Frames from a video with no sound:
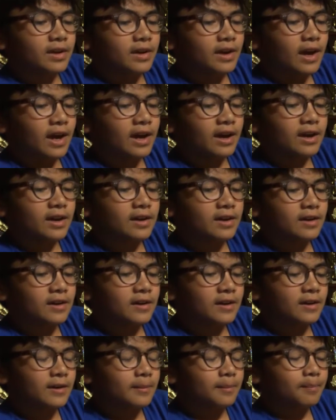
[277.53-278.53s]

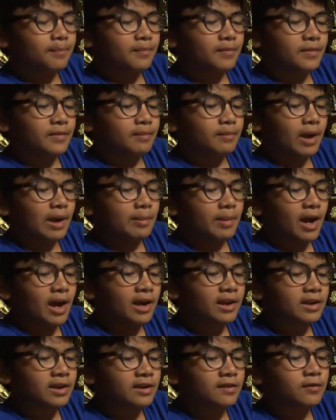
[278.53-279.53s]
my
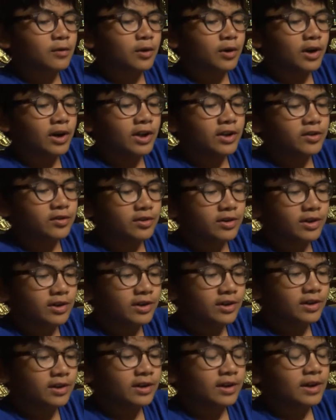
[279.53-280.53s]
max is 400,
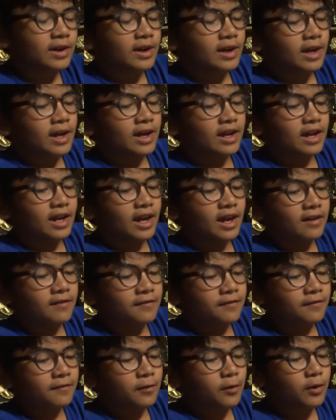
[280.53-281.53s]
and I have
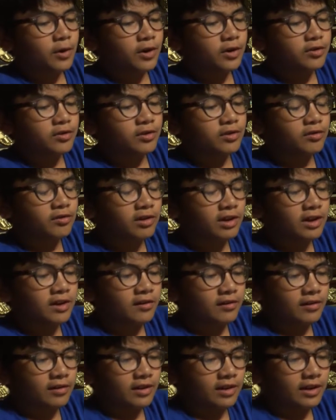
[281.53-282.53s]
403
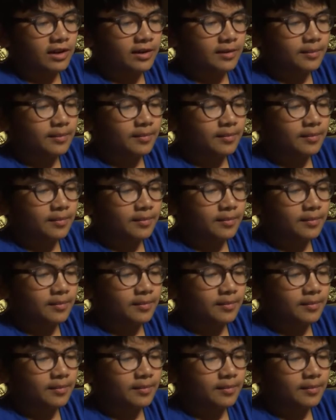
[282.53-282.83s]
currently.